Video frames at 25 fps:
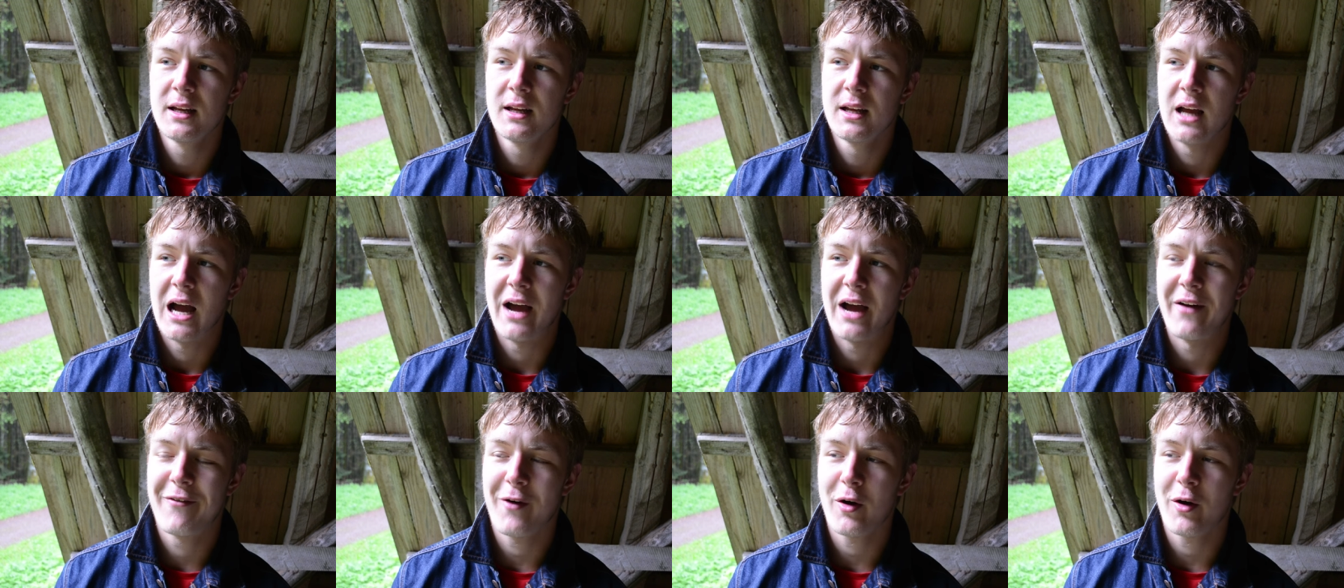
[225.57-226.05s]

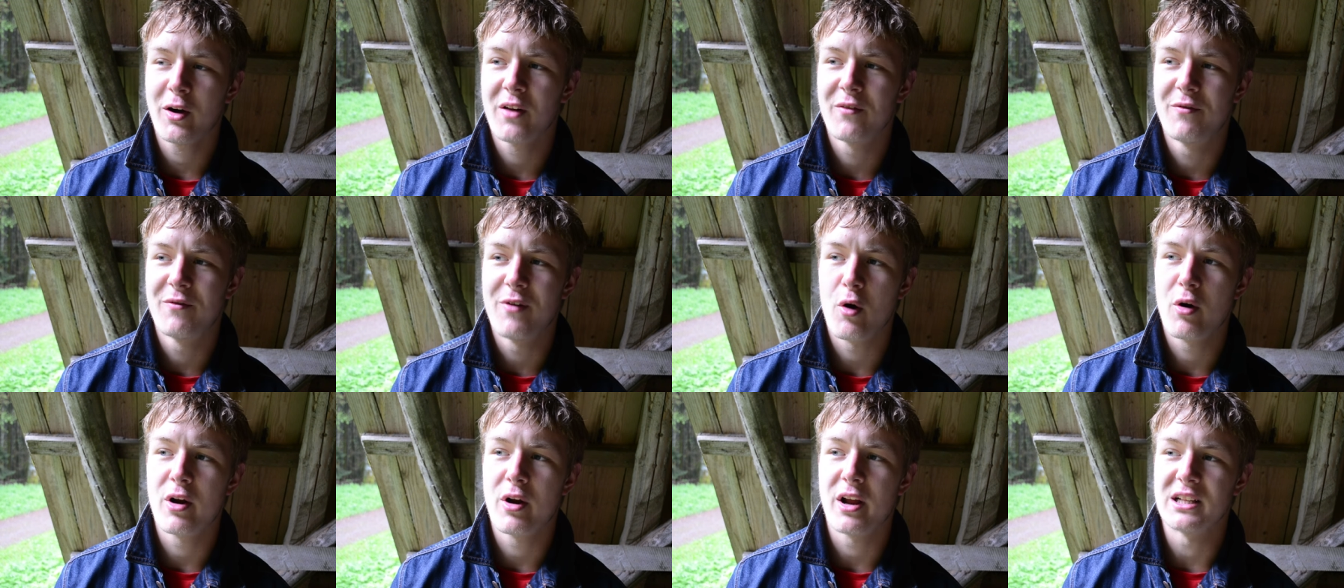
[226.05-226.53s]
I found it
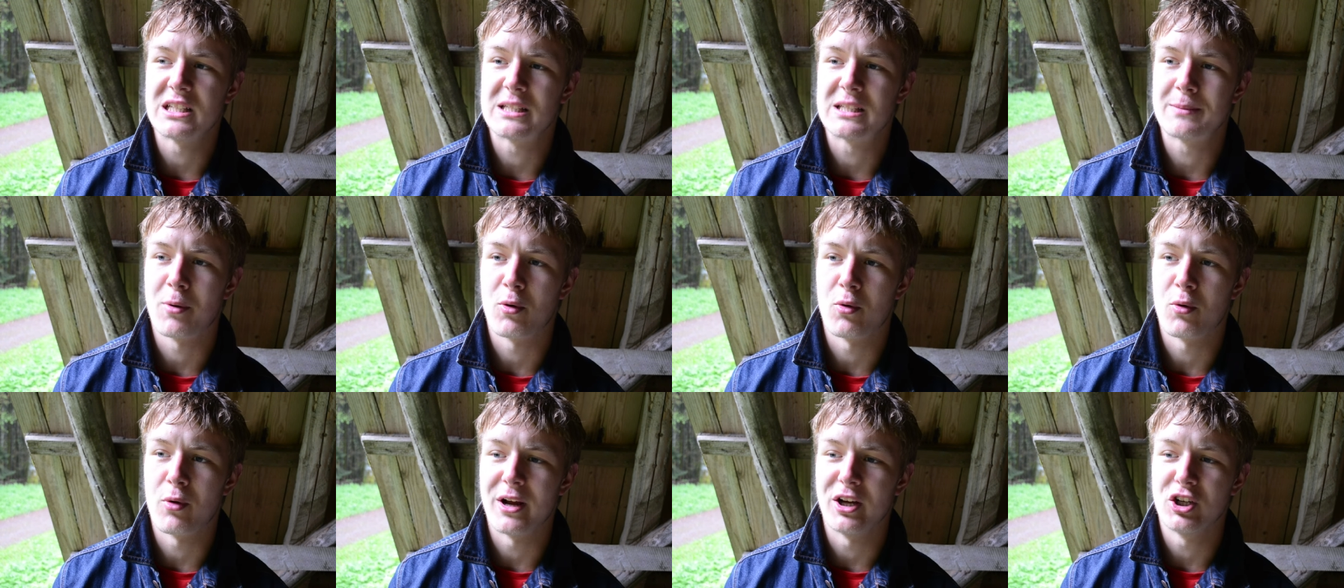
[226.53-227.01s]
very
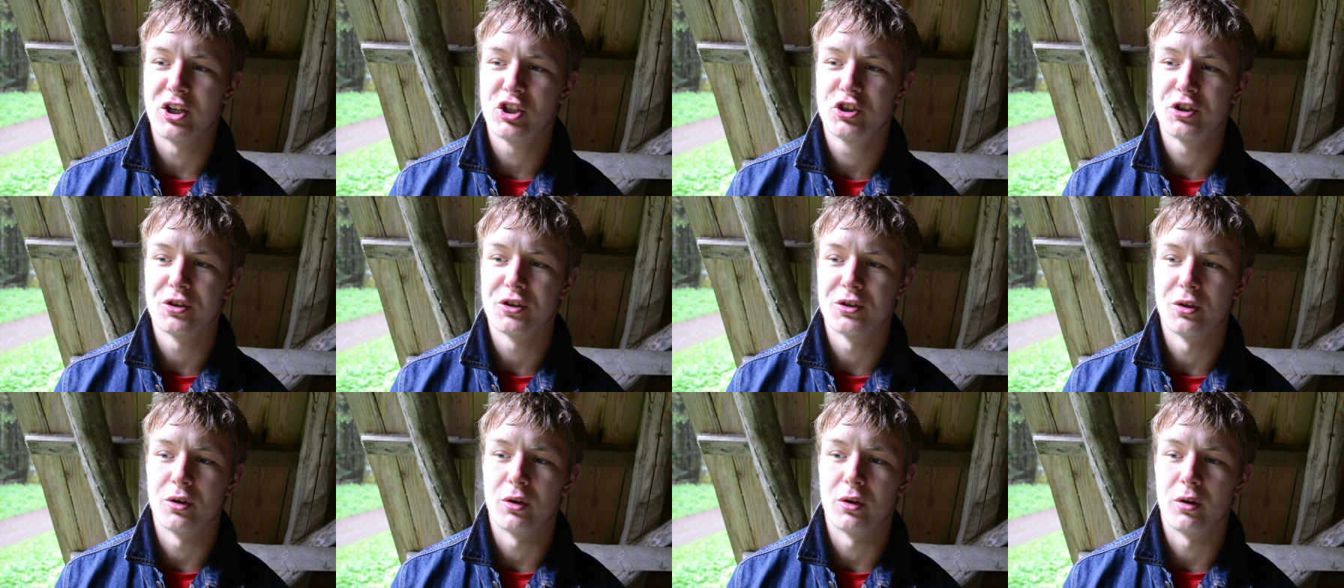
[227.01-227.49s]

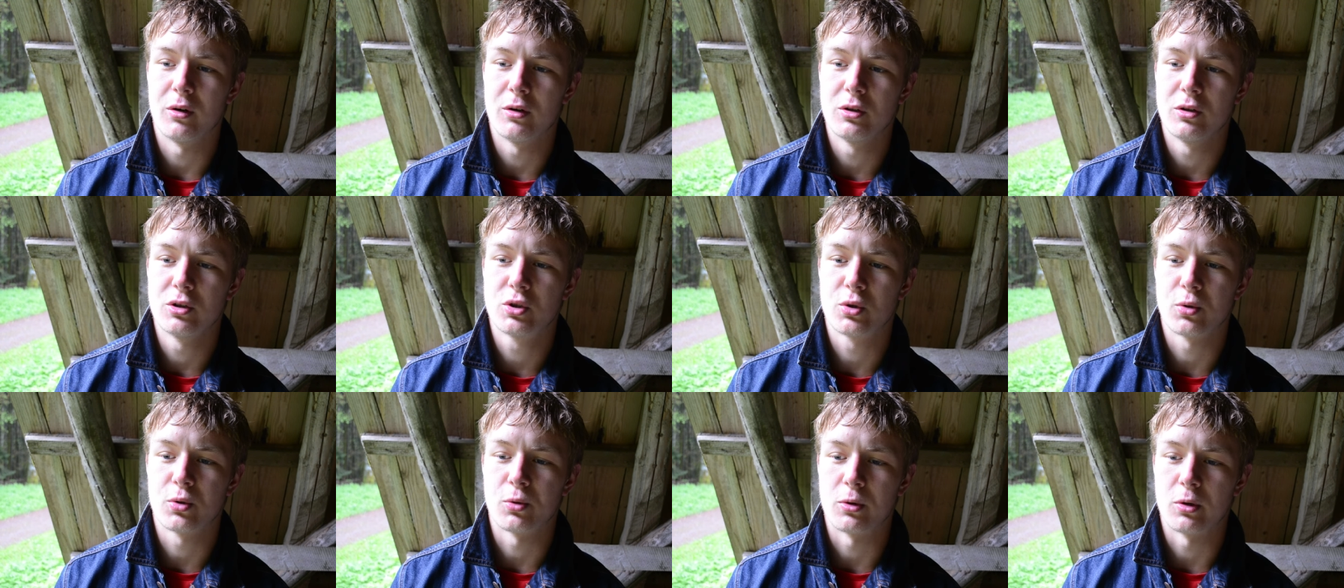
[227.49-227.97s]
inspirational
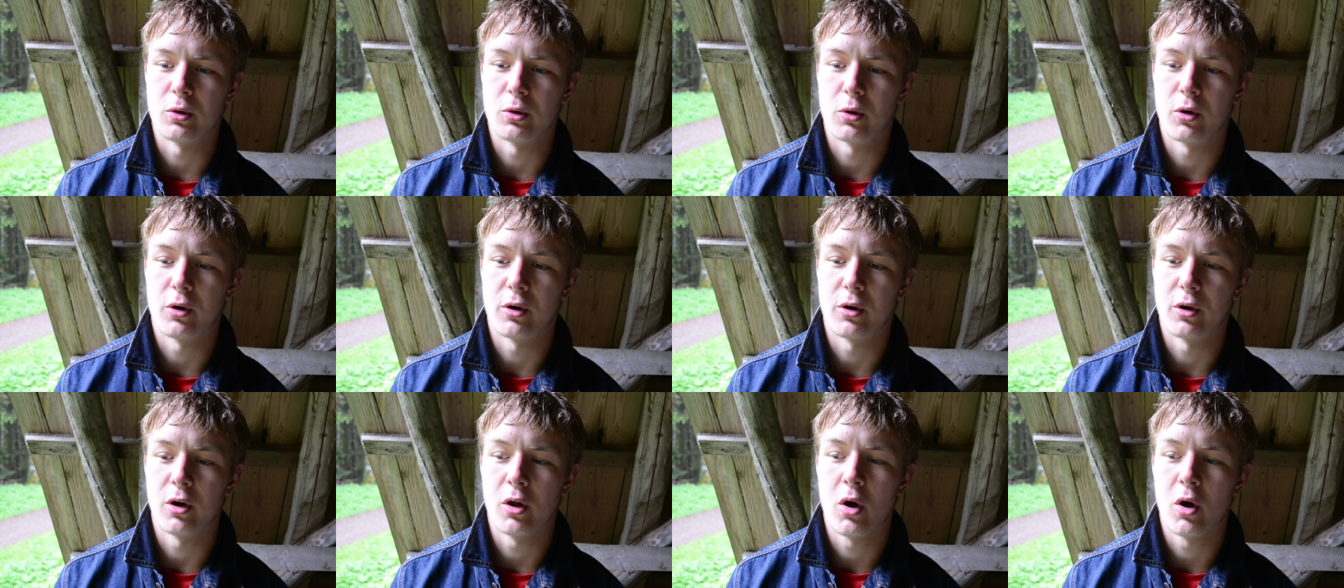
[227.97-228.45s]
to
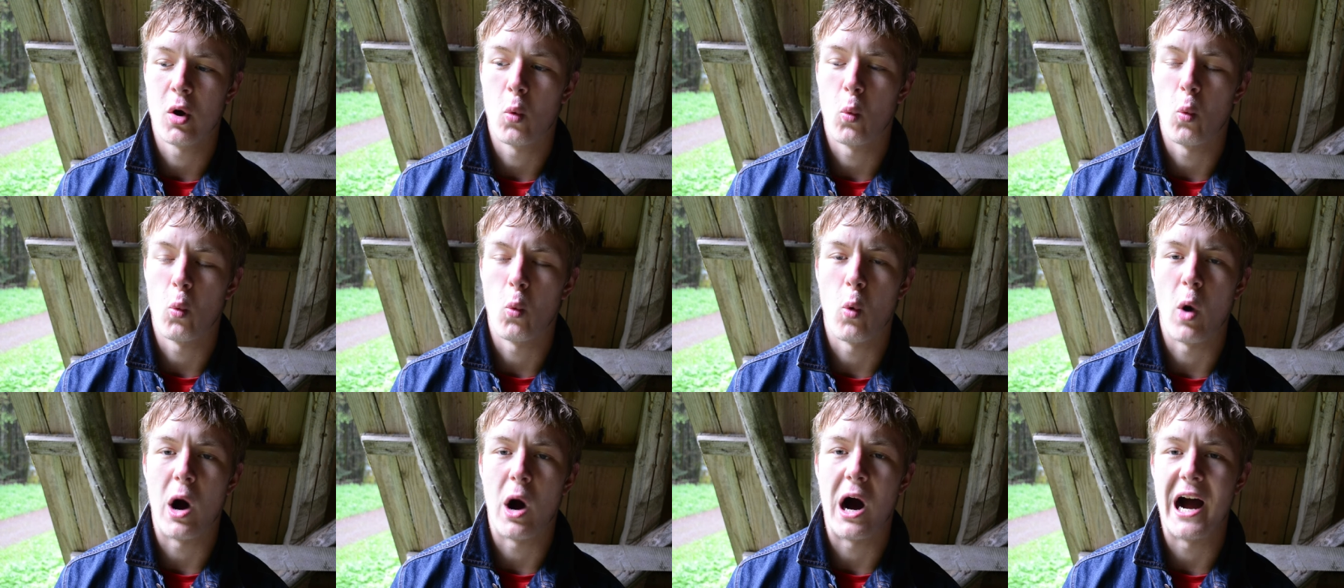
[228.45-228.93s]
learn
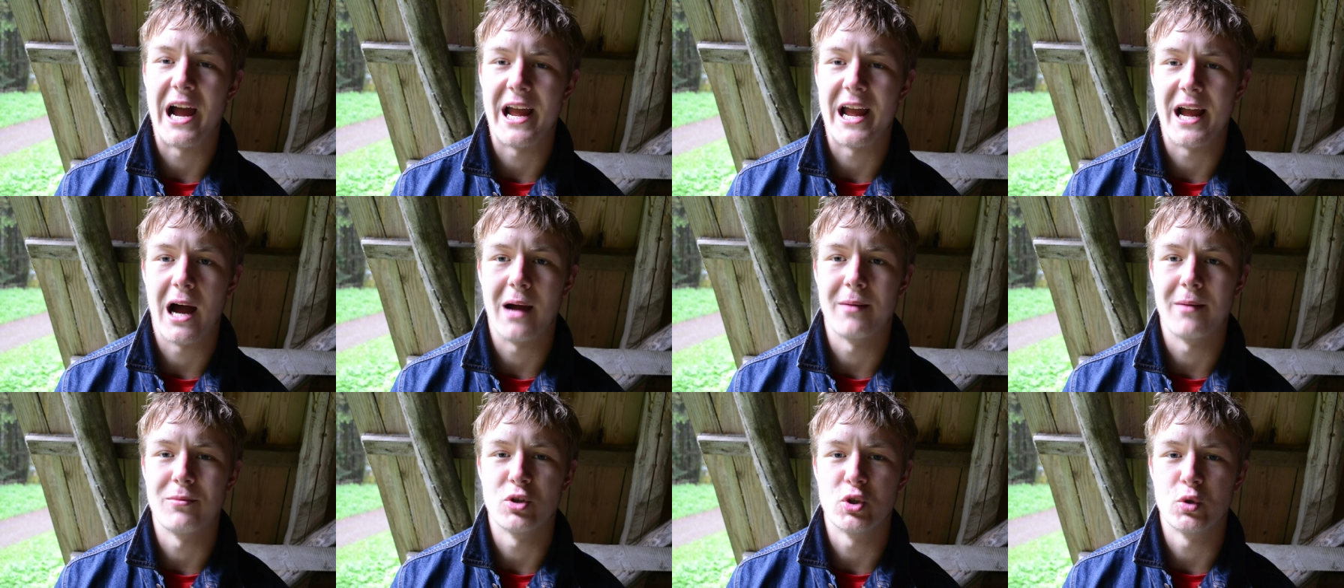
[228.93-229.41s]
why
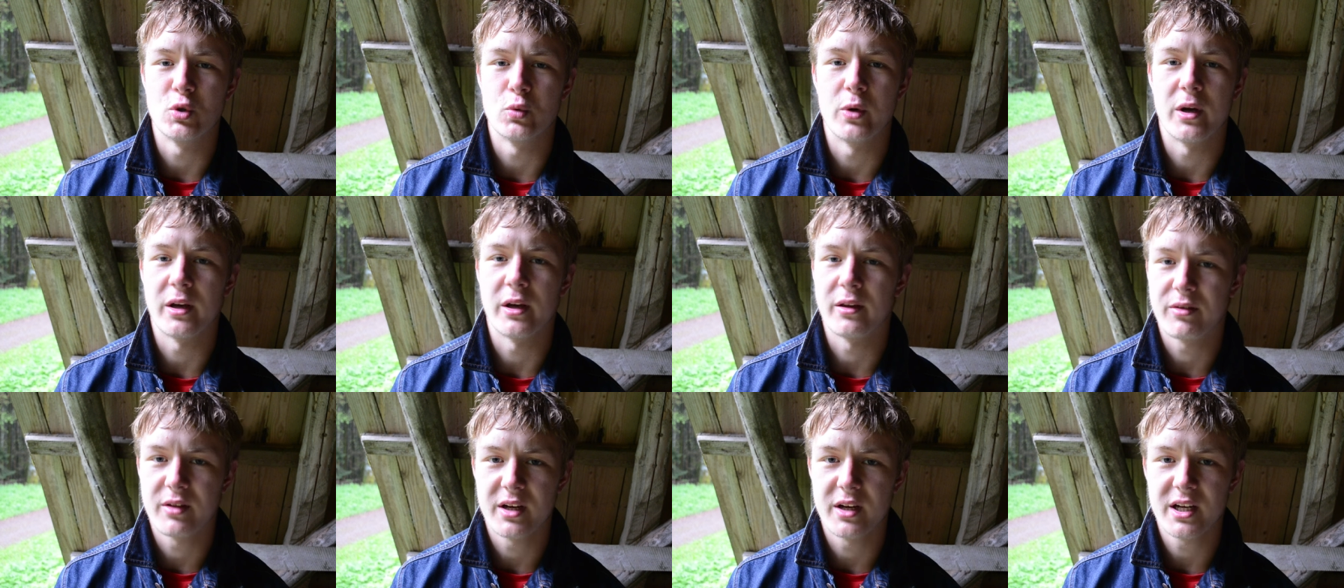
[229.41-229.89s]
I'm
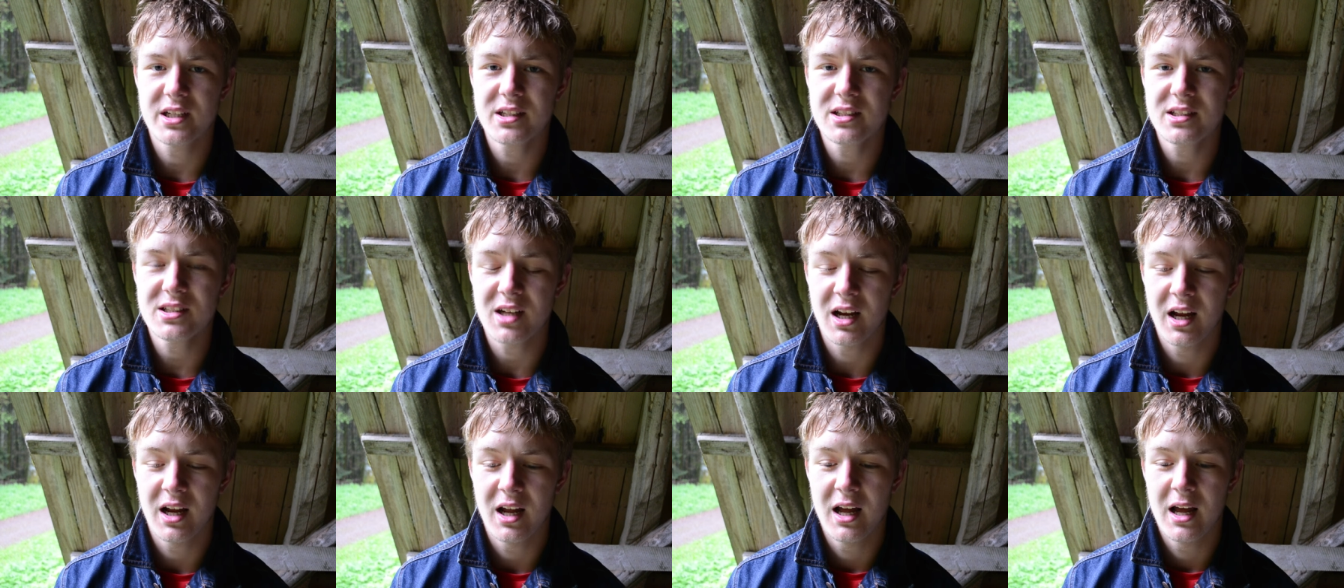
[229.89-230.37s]
doing things